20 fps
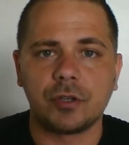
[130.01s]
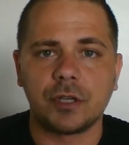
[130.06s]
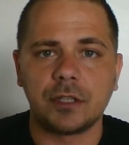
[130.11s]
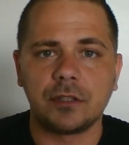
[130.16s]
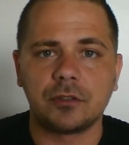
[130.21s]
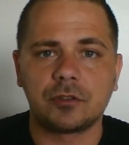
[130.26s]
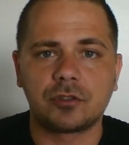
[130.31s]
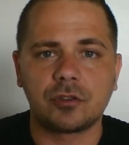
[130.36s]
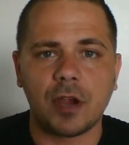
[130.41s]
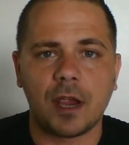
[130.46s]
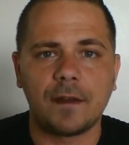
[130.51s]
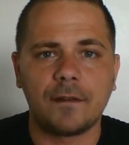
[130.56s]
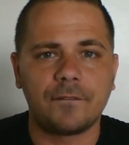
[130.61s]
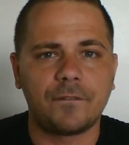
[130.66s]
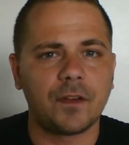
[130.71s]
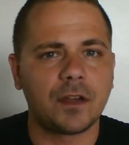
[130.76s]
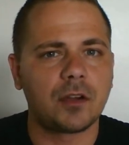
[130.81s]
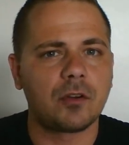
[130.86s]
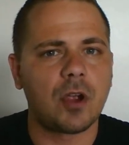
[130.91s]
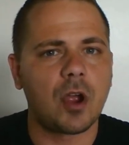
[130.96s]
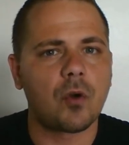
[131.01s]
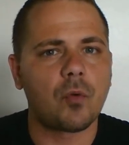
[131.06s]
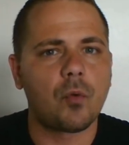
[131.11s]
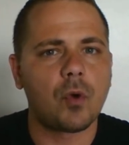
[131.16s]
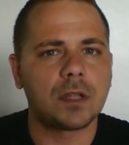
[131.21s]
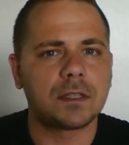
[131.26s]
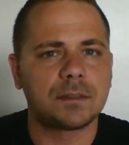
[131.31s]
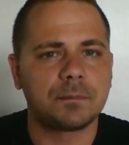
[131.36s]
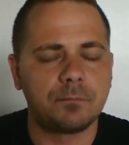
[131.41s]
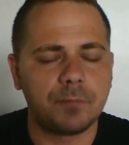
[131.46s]
and you're trying to figure out
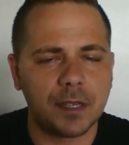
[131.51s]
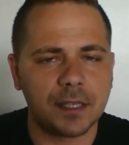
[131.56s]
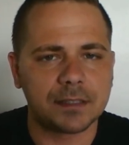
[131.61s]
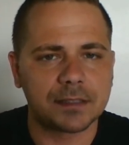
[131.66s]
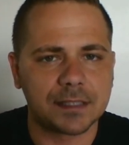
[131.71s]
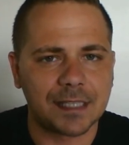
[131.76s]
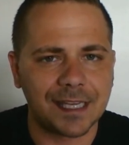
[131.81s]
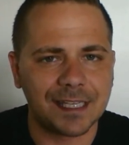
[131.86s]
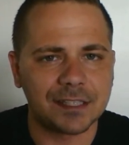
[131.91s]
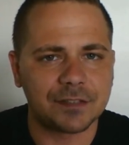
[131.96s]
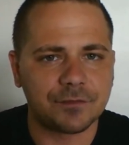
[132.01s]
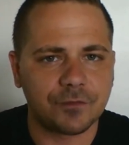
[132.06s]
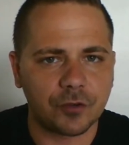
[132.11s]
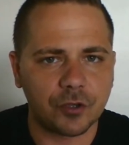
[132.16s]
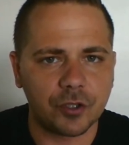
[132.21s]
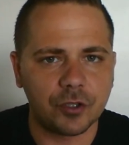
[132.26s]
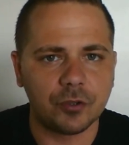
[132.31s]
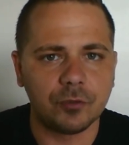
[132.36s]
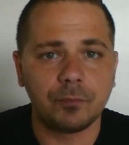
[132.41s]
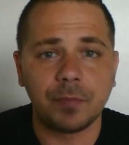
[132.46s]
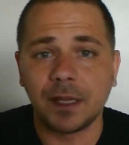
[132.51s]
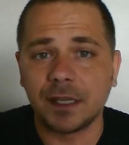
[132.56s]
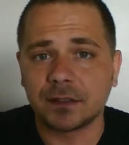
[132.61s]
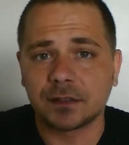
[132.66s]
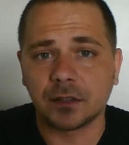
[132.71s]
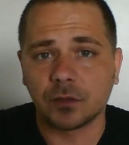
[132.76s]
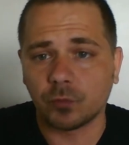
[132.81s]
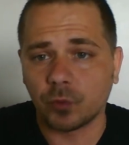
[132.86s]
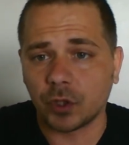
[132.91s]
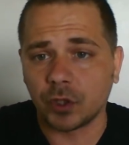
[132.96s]
what's best case for you based
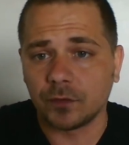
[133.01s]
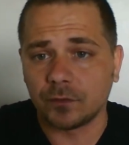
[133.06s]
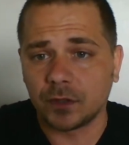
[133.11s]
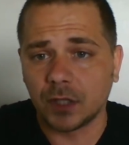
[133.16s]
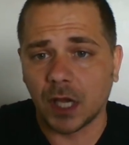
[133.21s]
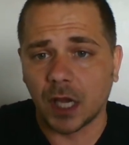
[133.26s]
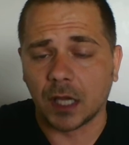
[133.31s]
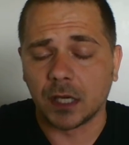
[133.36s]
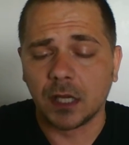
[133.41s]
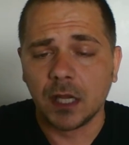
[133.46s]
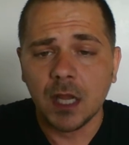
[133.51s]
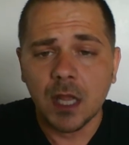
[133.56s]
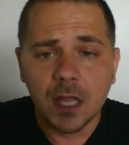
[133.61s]
on what you've done.